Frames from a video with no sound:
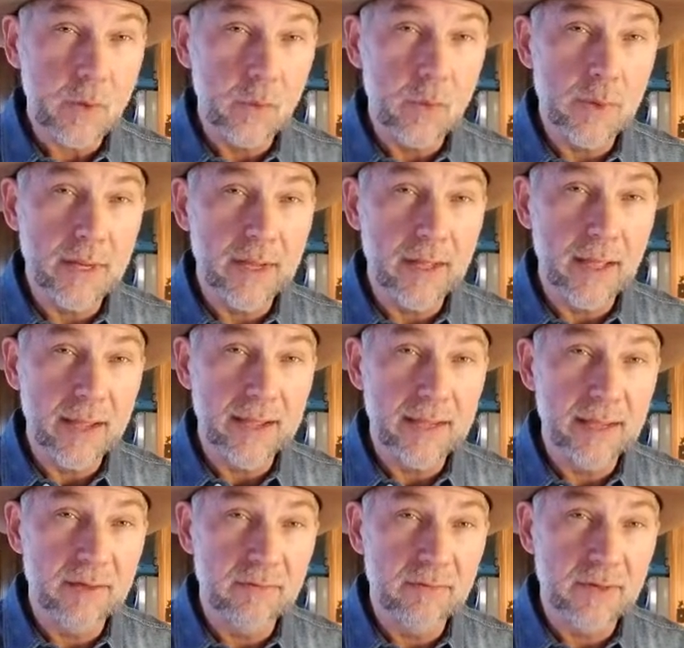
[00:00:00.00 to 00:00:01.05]
When I
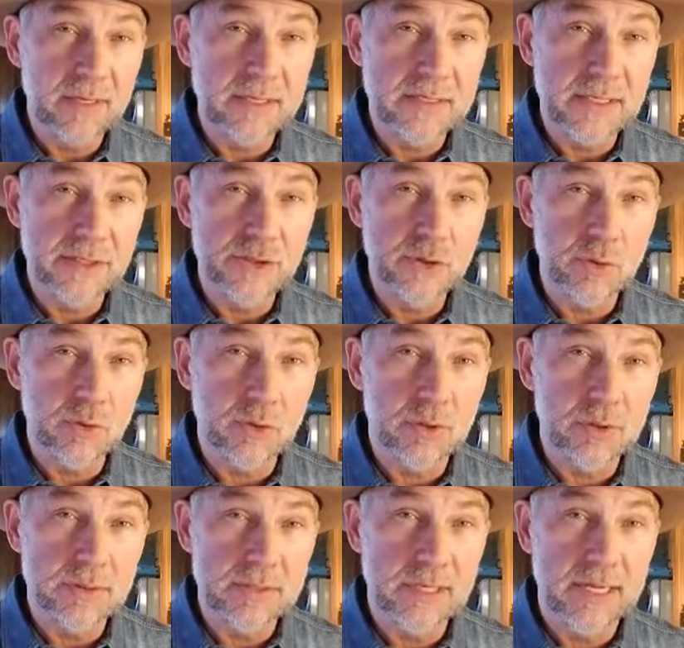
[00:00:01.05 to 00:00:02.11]
give essential
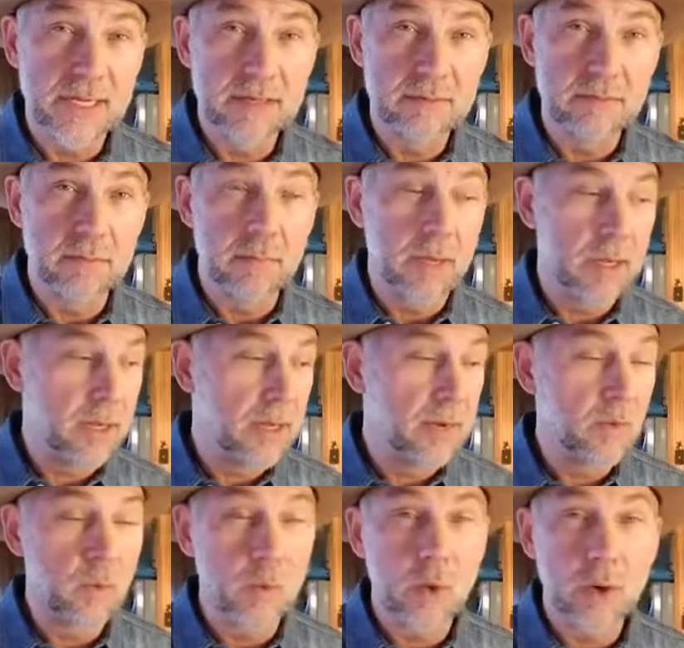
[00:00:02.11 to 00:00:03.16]
oils in my
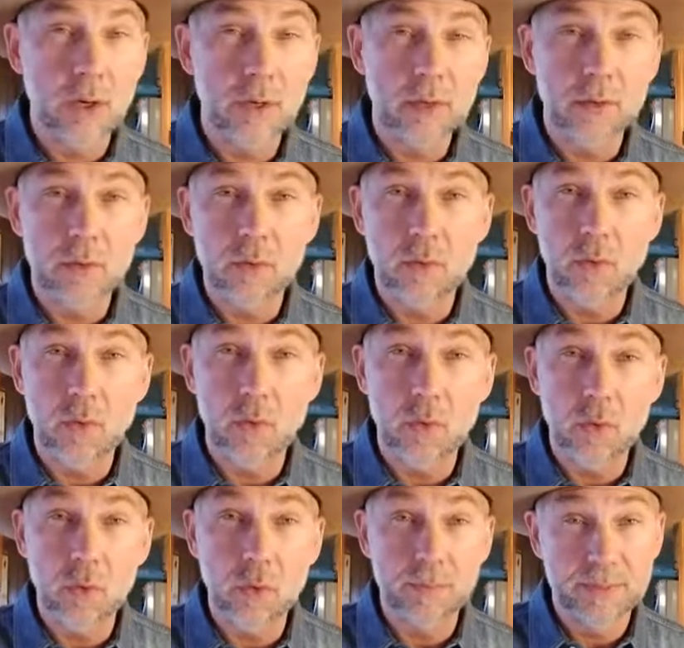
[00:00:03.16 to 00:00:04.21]
water,
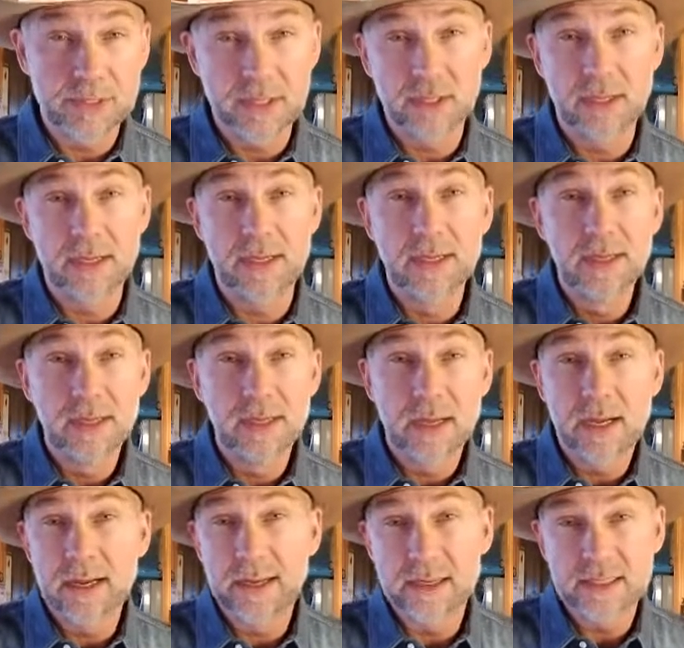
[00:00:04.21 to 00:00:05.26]
or particularly
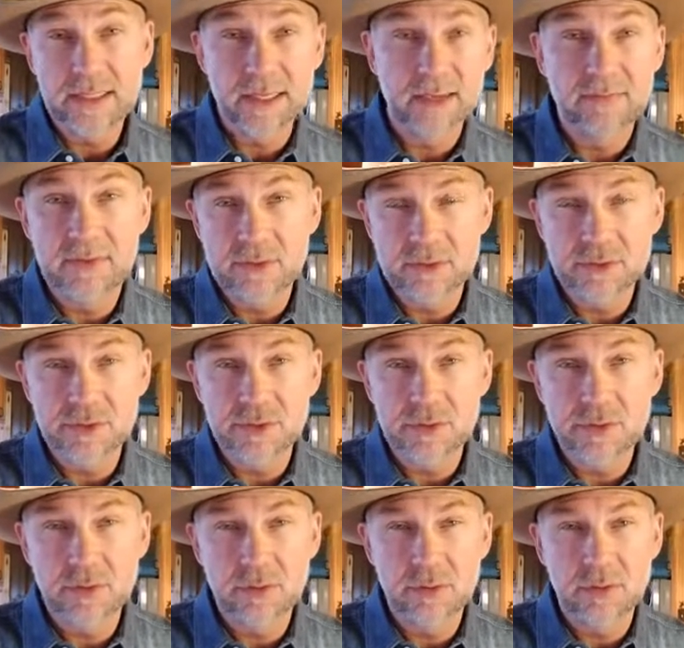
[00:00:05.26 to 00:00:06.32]
I like to give it
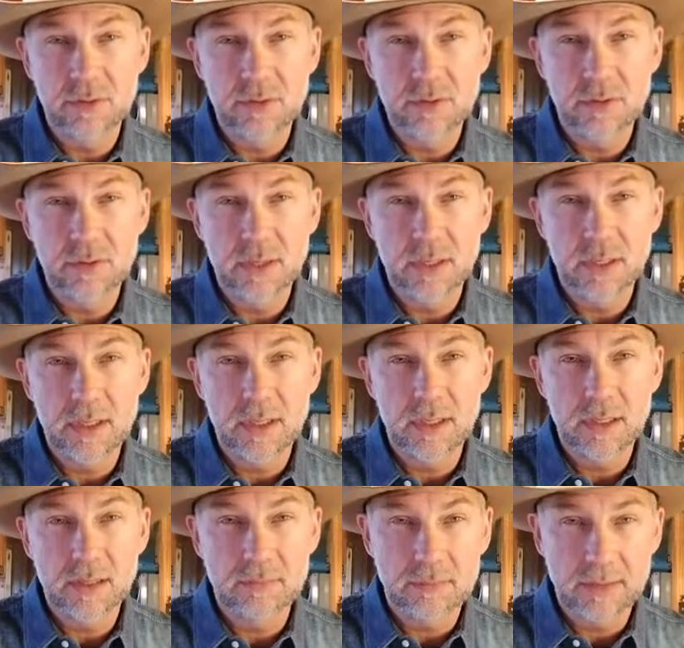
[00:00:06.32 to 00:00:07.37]

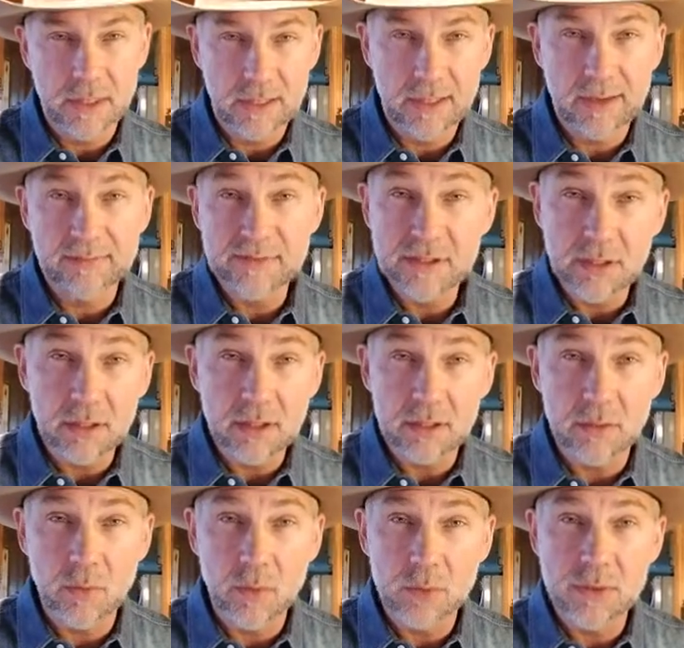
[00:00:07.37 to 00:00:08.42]
to my livestock,
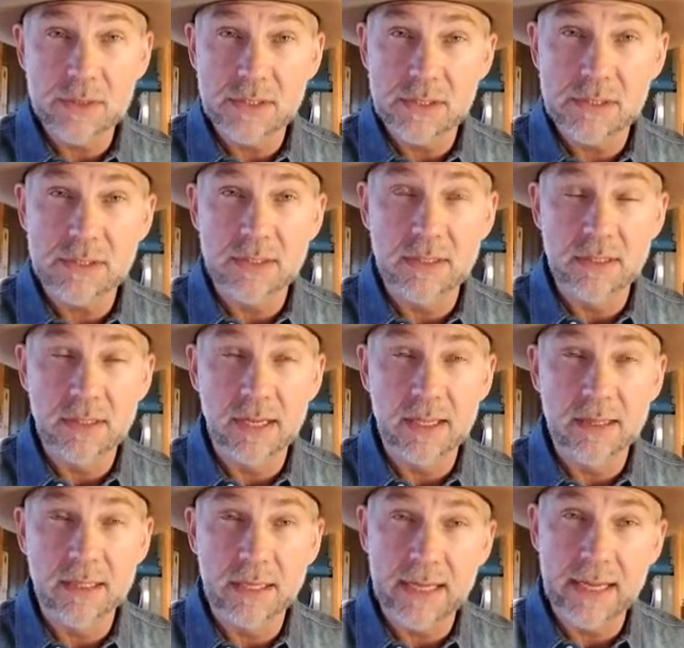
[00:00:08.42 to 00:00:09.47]
the horses
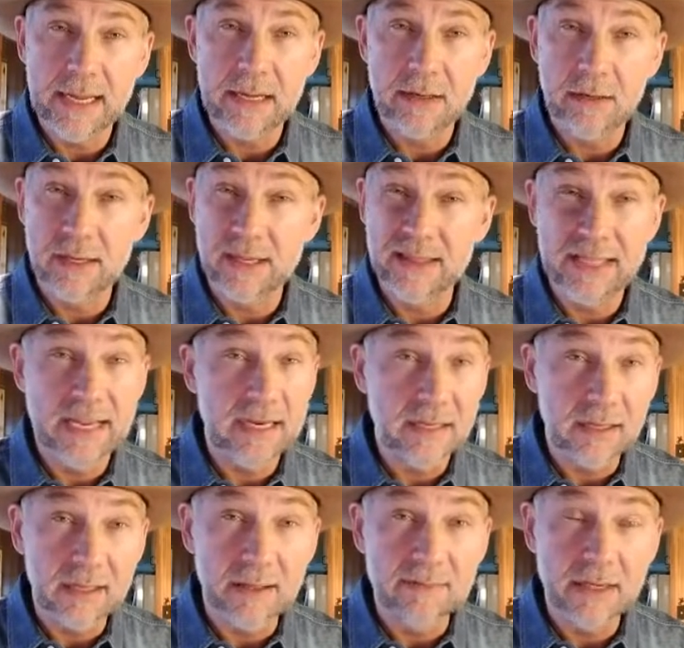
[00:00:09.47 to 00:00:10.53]
and the cattle, and they
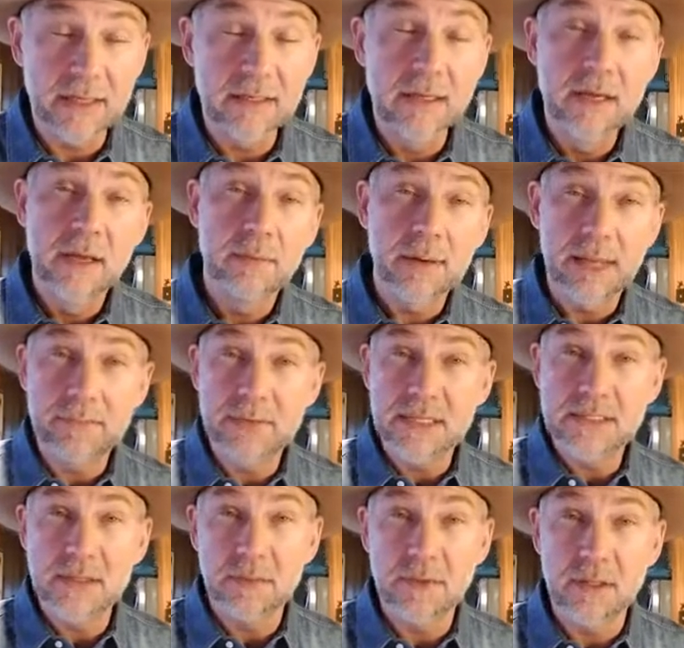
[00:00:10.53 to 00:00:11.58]
love it. But I
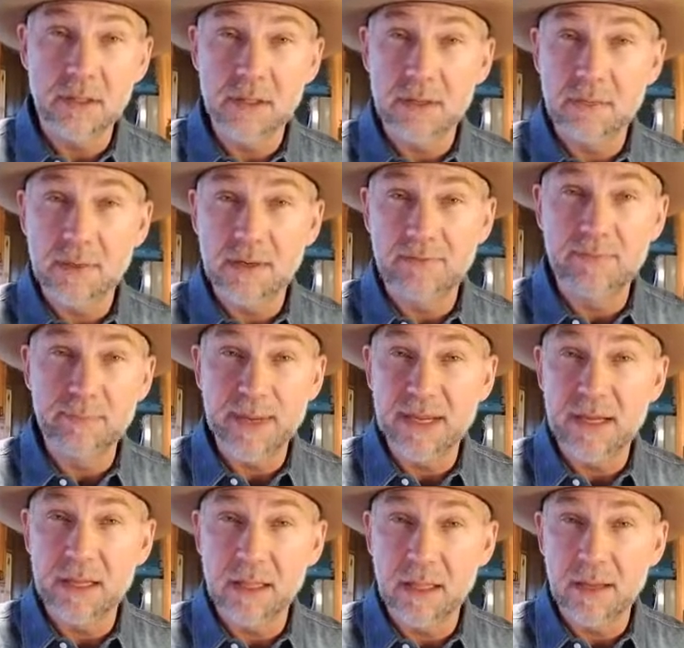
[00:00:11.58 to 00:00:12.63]
mix it with a little bit of
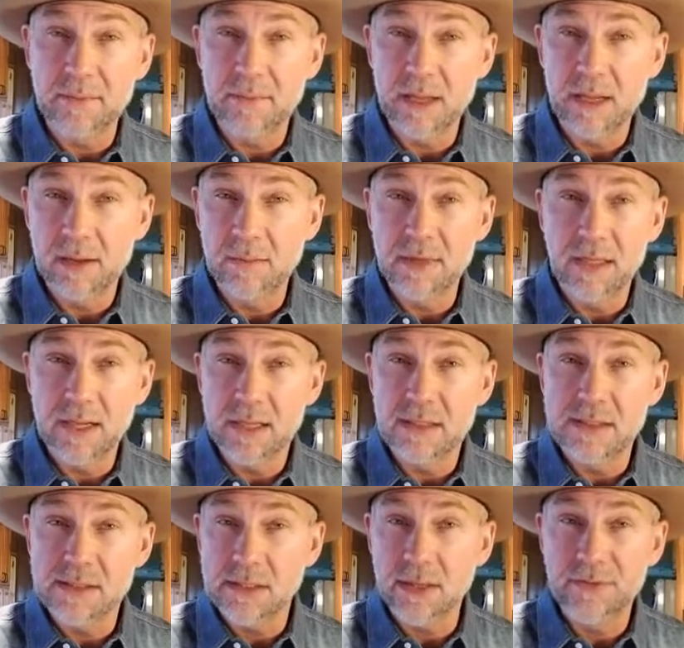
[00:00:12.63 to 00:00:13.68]
pink
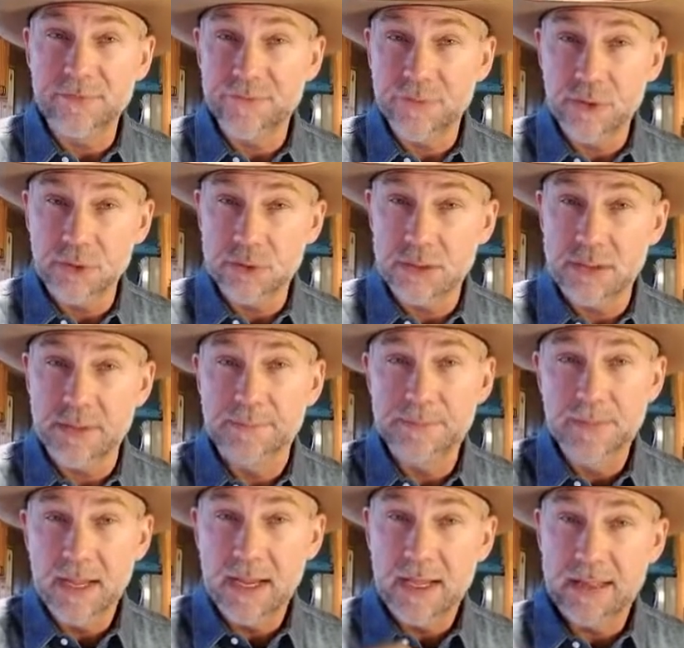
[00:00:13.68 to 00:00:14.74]
Himalayan salt first,
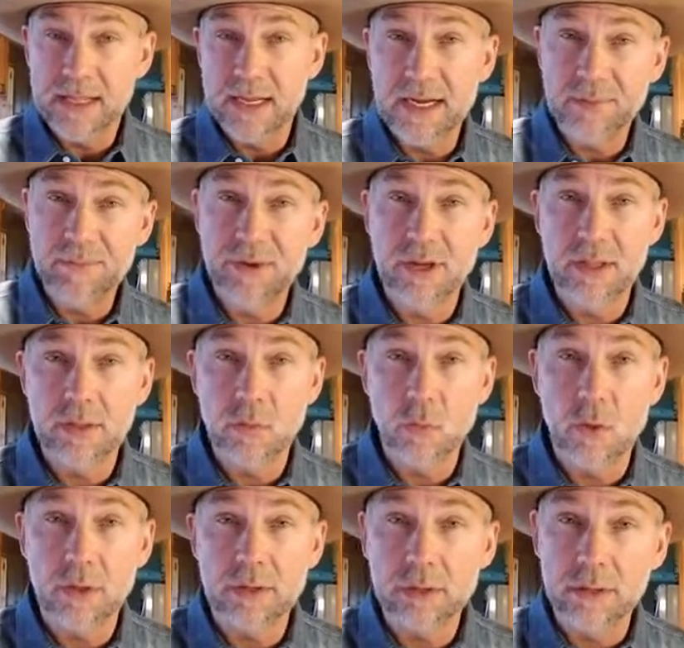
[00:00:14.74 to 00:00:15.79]
and then I put it in the
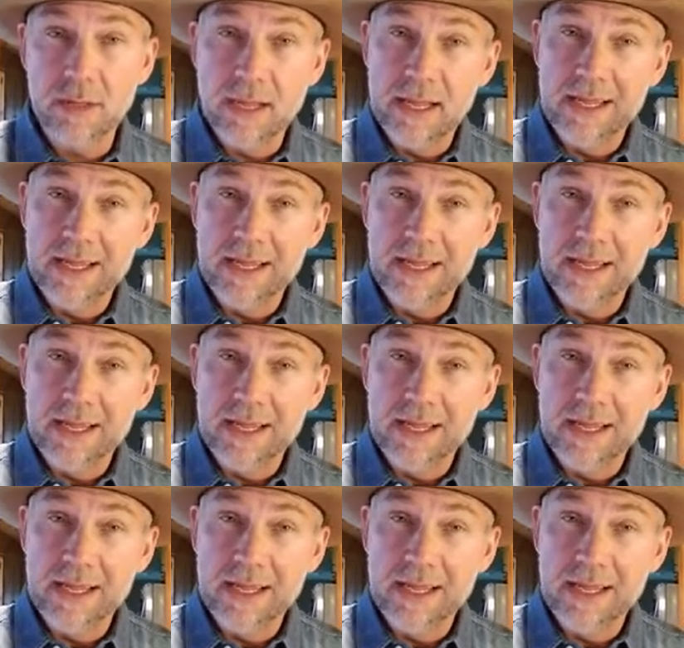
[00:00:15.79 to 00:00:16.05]
water.